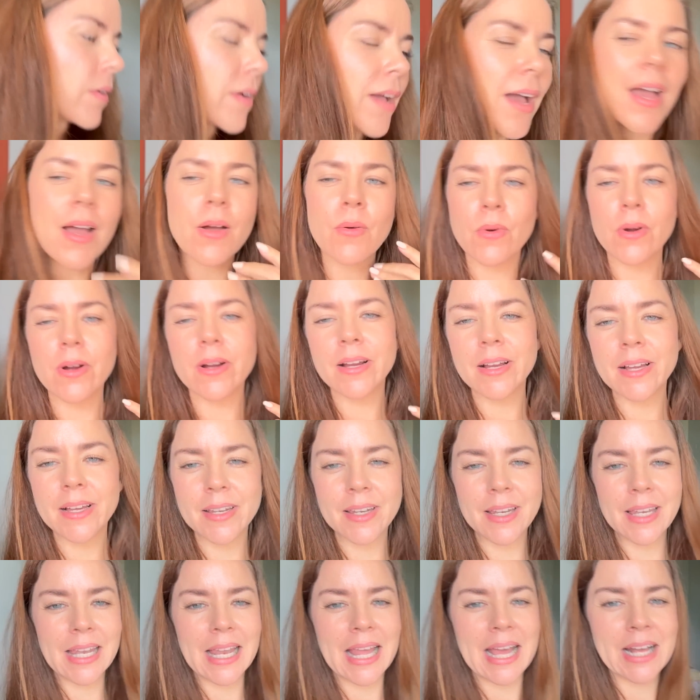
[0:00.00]
Okay, we're
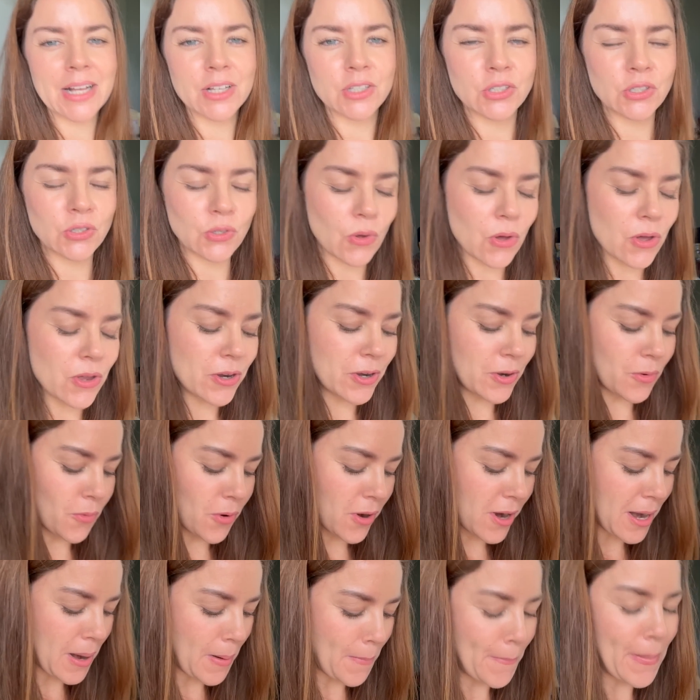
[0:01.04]
in Lang Suan.
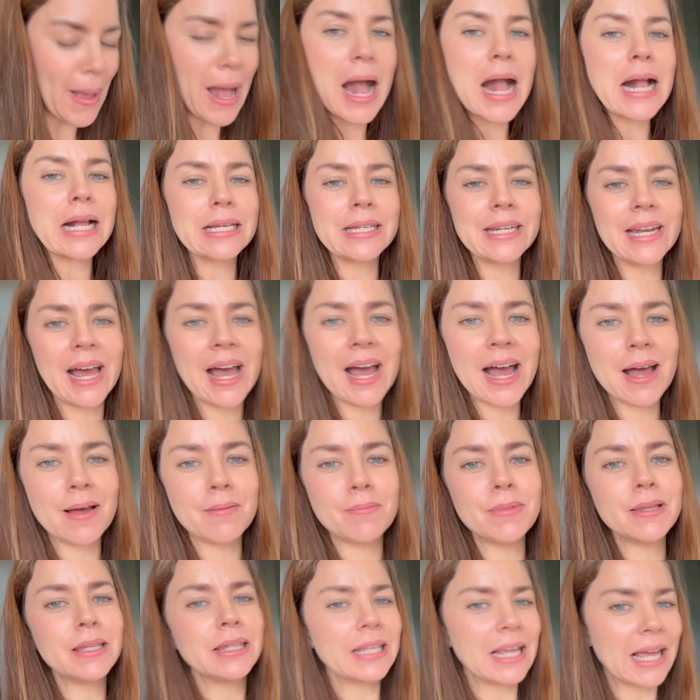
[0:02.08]
We're in
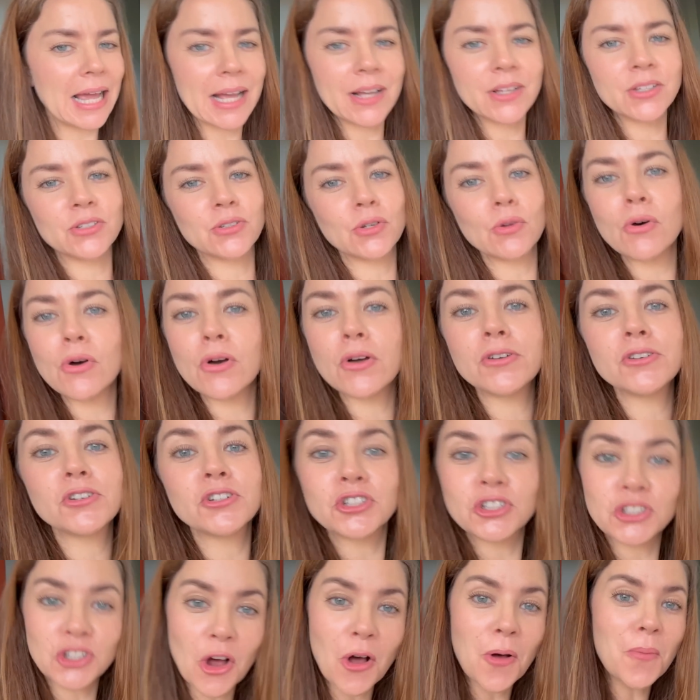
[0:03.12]
Paknam, Langson,
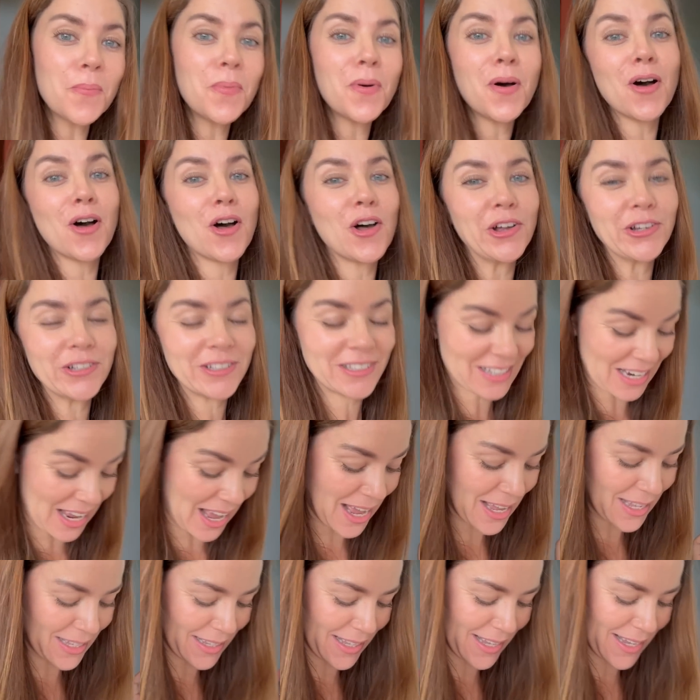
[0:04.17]
Chumphon,
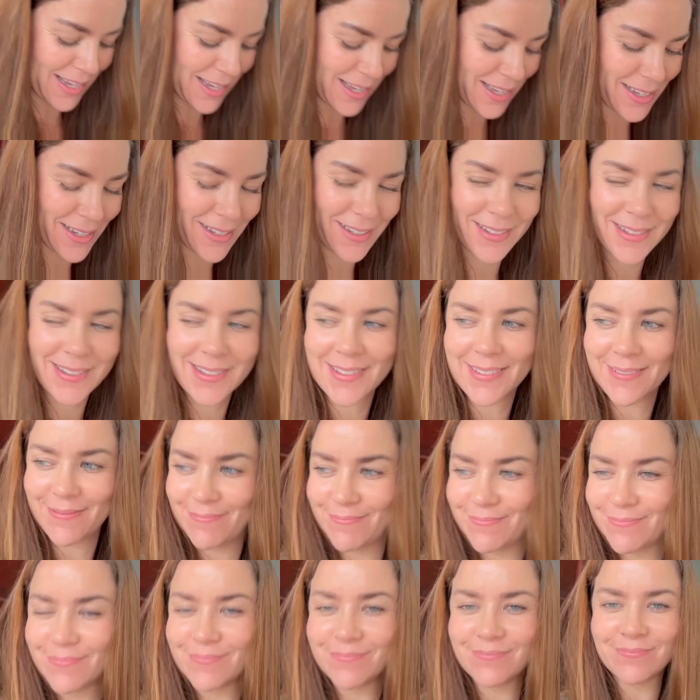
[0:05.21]
Thailand. We came, we
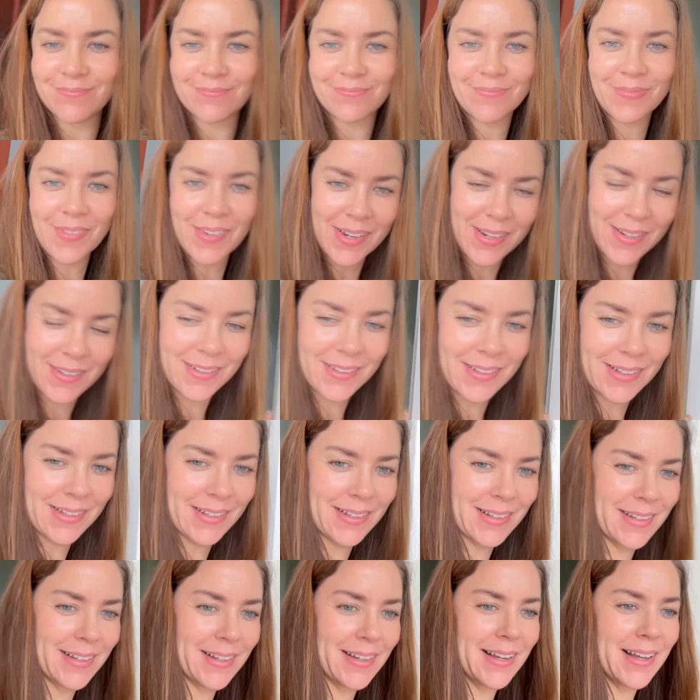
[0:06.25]
came here just for
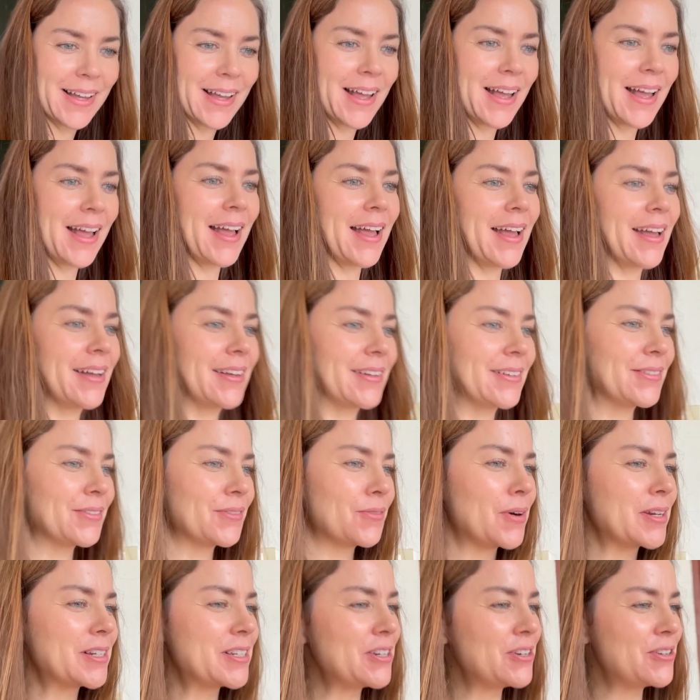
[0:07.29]
fish.
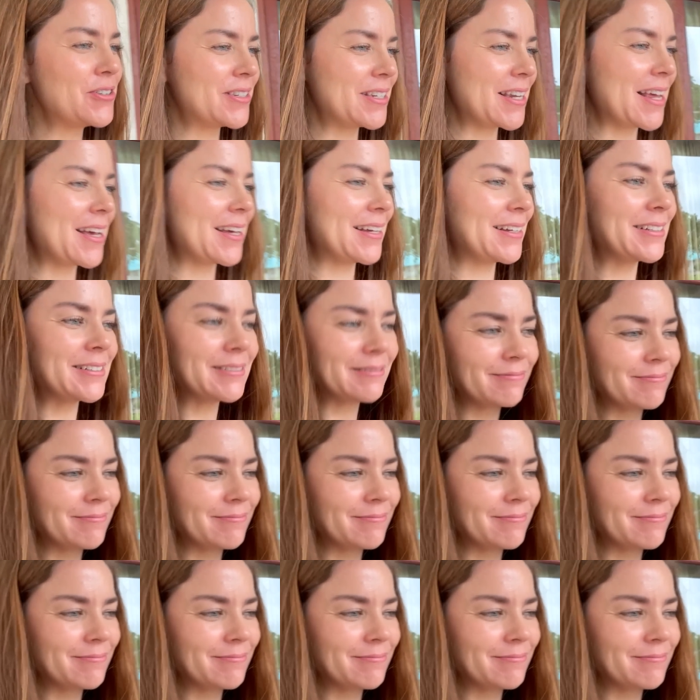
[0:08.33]
What did you say? We